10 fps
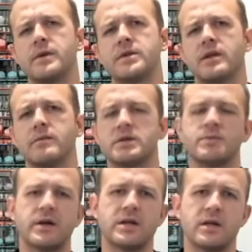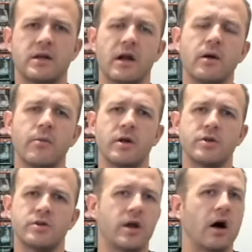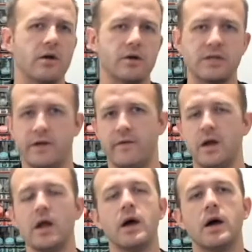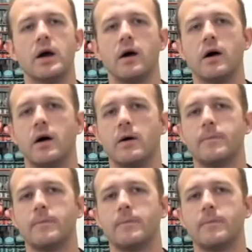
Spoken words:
to them expecting a couple $100s even. Um,